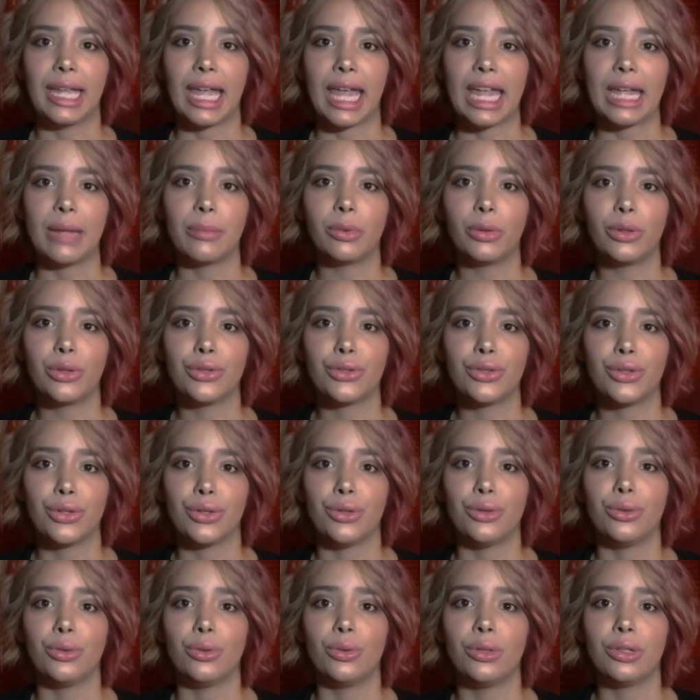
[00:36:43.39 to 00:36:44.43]
able
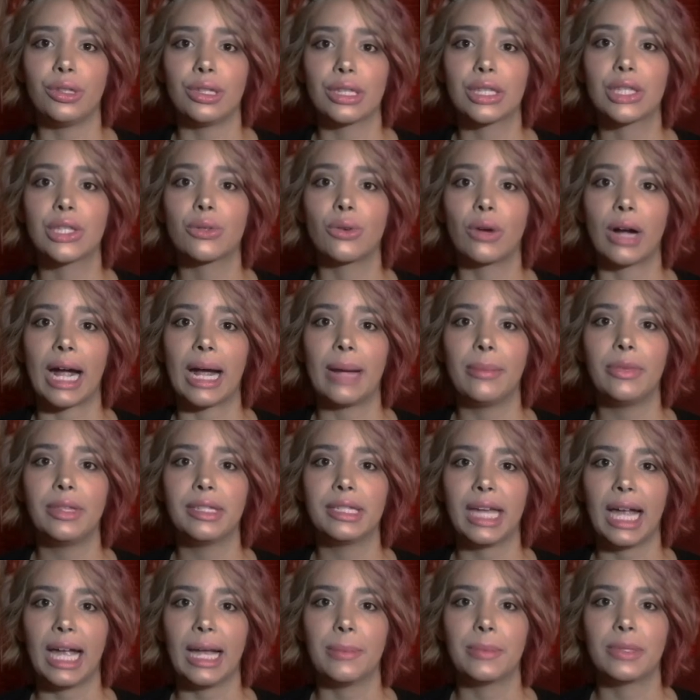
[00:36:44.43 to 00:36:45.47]
to describe the
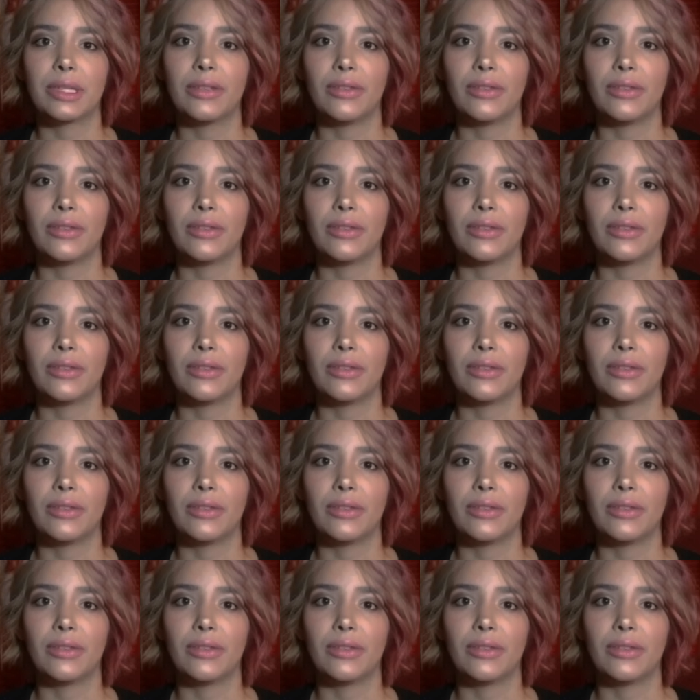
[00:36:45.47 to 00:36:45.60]
types